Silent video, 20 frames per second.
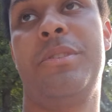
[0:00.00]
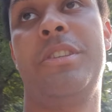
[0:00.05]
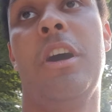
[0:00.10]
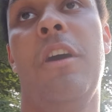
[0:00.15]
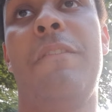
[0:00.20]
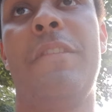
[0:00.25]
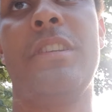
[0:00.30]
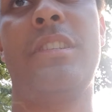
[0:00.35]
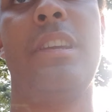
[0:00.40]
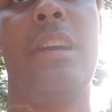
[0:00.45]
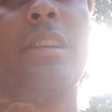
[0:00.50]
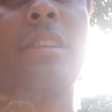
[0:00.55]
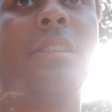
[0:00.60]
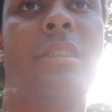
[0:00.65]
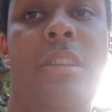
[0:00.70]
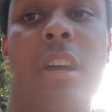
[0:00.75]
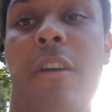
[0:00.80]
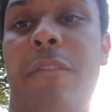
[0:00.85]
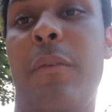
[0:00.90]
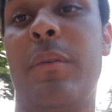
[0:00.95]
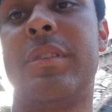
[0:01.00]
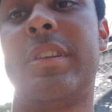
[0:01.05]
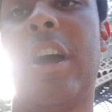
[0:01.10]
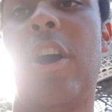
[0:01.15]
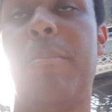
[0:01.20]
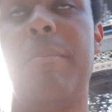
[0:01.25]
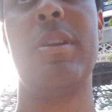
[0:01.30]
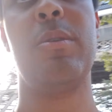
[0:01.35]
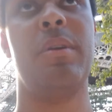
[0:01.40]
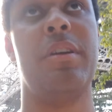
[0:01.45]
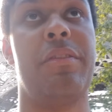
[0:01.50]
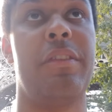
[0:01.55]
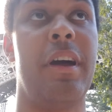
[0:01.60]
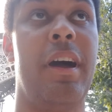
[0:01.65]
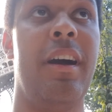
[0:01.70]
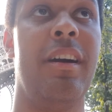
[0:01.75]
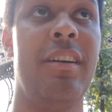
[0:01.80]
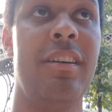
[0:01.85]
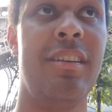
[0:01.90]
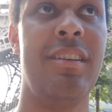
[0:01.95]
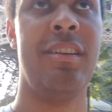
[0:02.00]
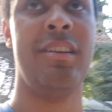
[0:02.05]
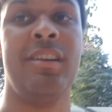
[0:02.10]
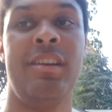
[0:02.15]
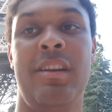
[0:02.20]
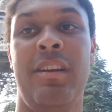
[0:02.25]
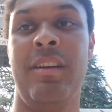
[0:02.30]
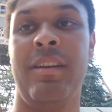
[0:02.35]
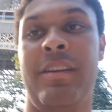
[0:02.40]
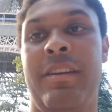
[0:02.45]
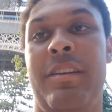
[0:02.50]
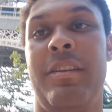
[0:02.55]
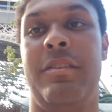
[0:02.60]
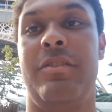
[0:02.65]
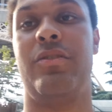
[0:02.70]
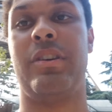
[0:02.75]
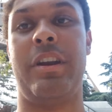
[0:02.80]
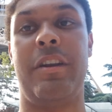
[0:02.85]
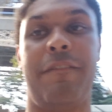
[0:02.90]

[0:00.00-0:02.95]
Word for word: selfie sticks and stuff. It was helped me with uh, trying